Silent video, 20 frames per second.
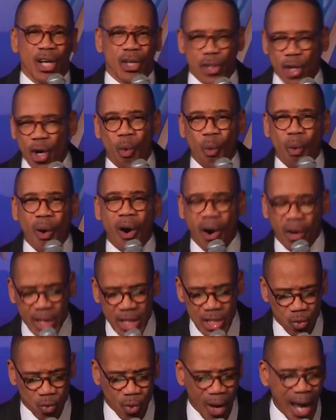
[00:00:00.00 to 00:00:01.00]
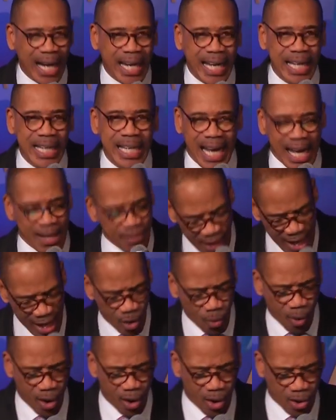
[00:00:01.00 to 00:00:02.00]
your wall is rocking and
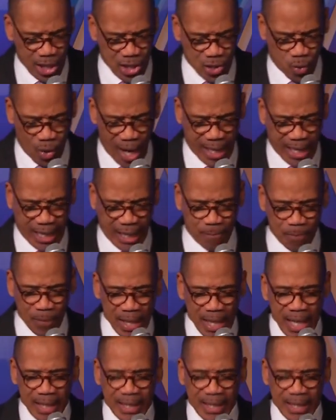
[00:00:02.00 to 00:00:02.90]
their wall is rocking.